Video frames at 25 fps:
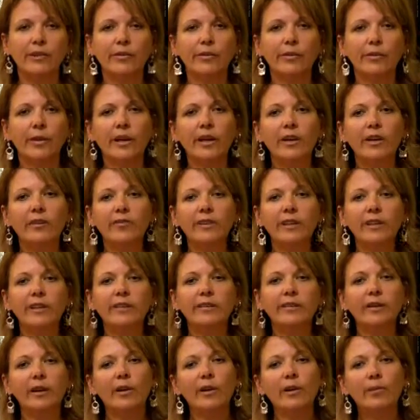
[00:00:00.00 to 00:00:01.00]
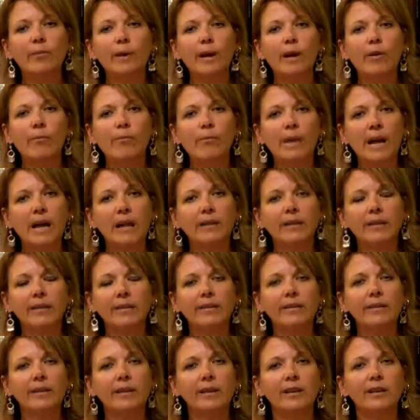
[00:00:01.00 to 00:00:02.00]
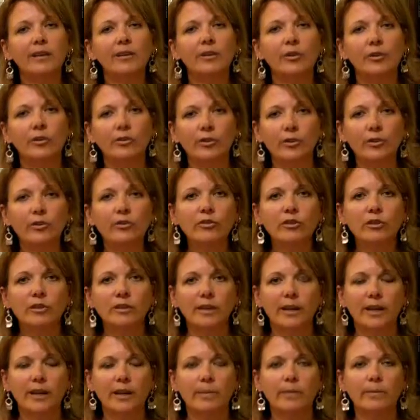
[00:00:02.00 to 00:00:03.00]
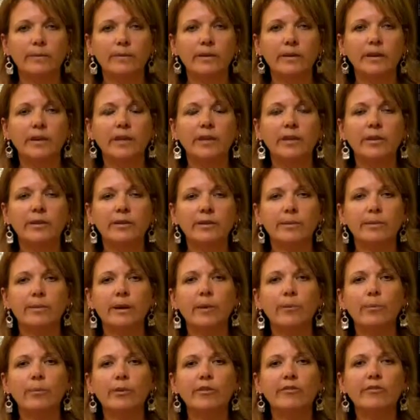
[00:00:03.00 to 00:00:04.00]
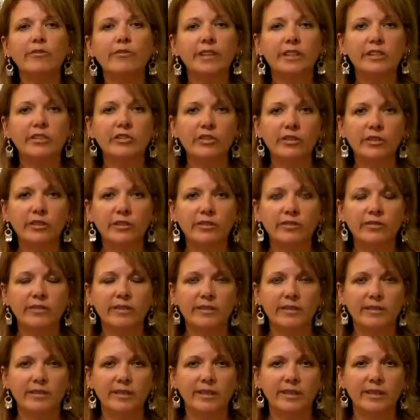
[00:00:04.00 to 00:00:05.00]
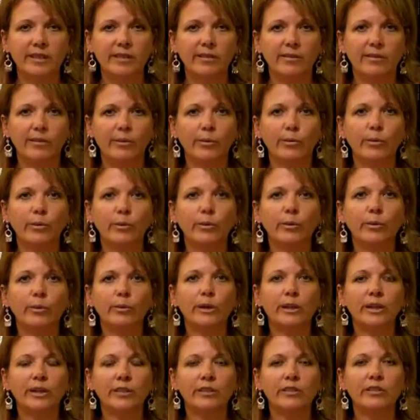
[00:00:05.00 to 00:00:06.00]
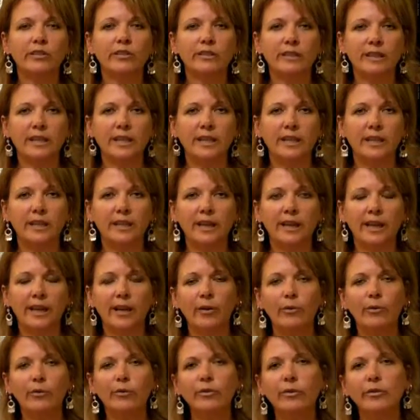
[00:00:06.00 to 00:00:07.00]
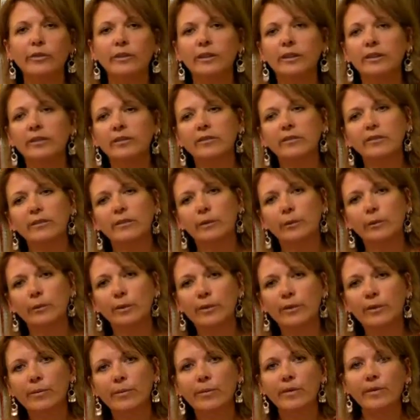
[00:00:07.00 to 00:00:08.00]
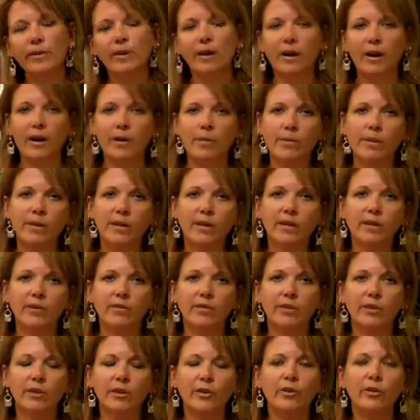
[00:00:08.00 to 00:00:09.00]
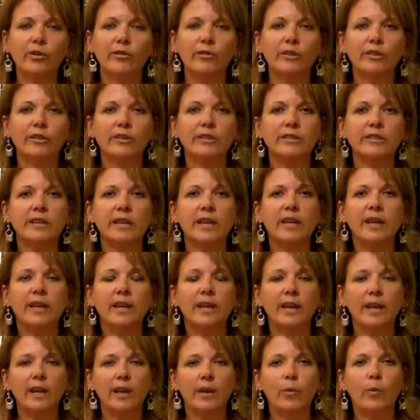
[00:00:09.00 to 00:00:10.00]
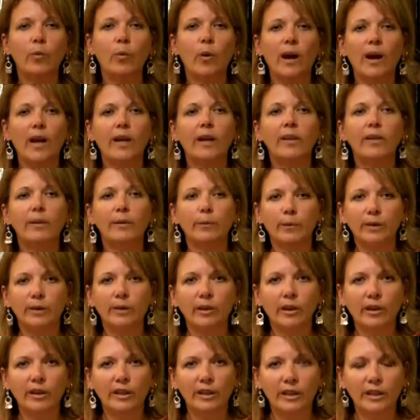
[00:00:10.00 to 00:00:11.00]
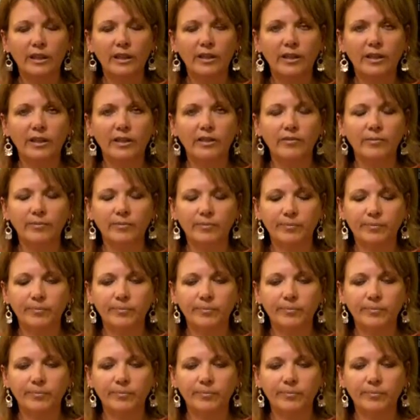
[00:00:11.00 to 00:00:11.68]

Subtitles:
So Ayurveda is all about balancing your dosha types. It's about prevention of disease through understanding how to live in the rhythm and the harmony of the universe and why that we're all here.